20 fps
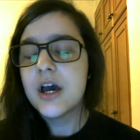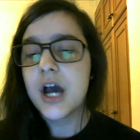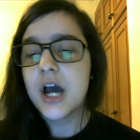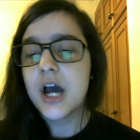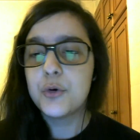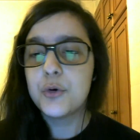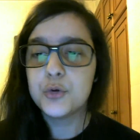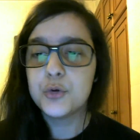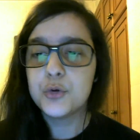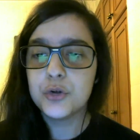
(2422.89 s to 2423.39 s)

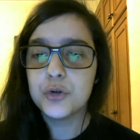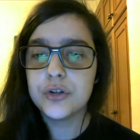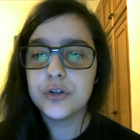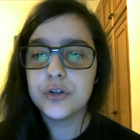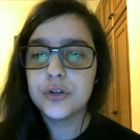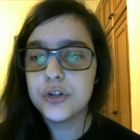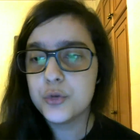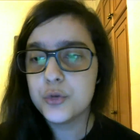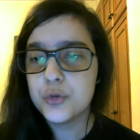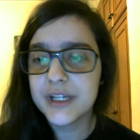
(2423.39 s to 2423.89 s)
how
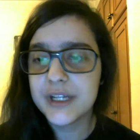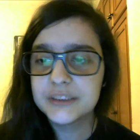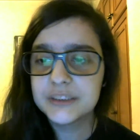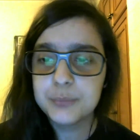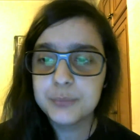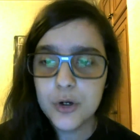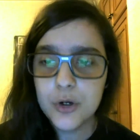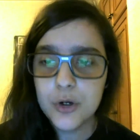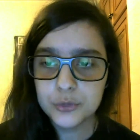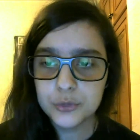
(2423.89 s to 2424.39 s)
you
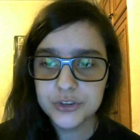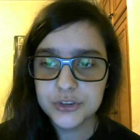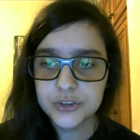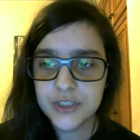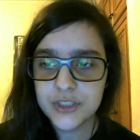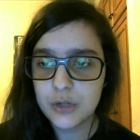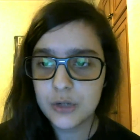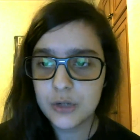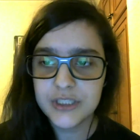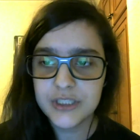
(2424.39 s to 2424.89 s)

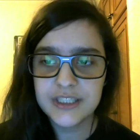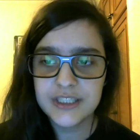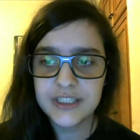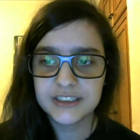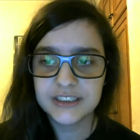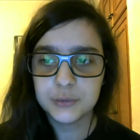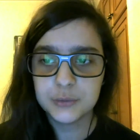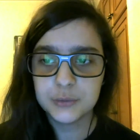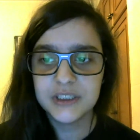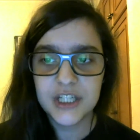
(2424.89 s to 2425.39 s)
exposed how
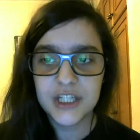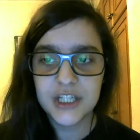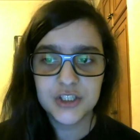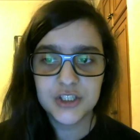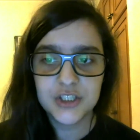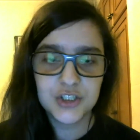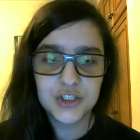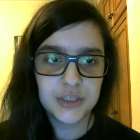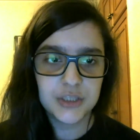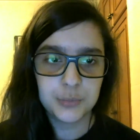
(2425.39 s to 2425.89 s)
Lydia's
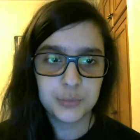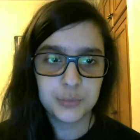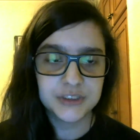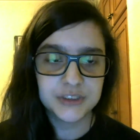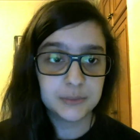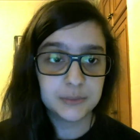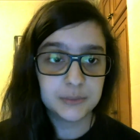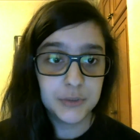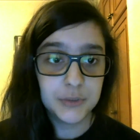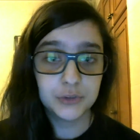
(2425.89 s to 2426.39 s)
relationship
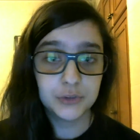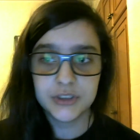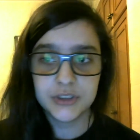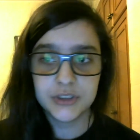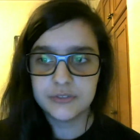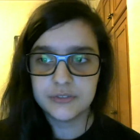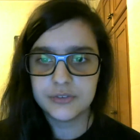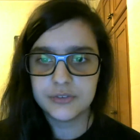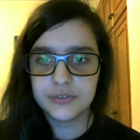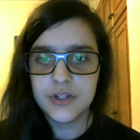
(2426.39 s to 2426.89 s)
was
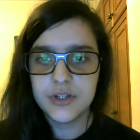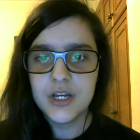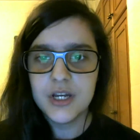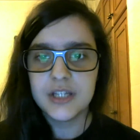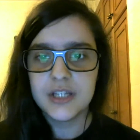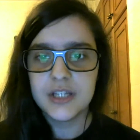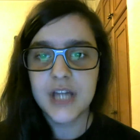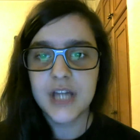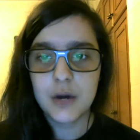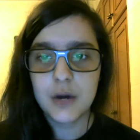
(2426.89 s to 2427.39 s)
abusive
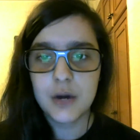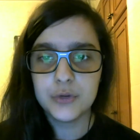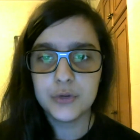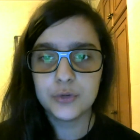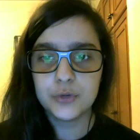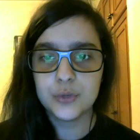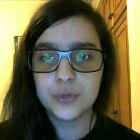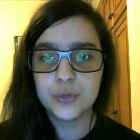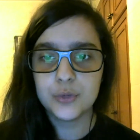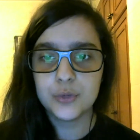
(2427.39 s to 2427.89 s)
and how
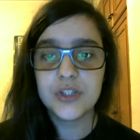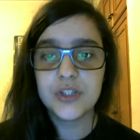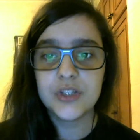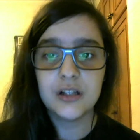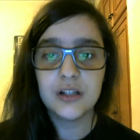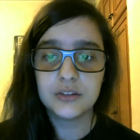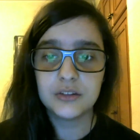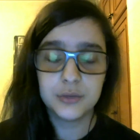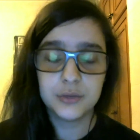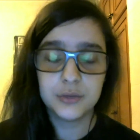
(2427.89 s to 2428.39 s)
you
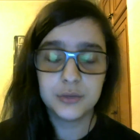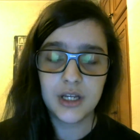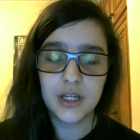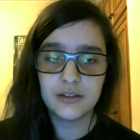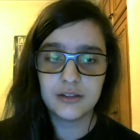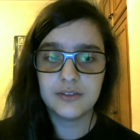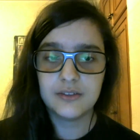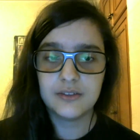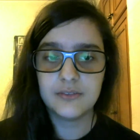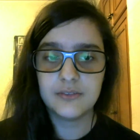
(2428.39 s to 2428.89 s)
dealt with
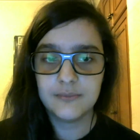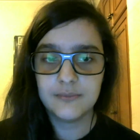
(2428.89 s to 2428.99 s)
that.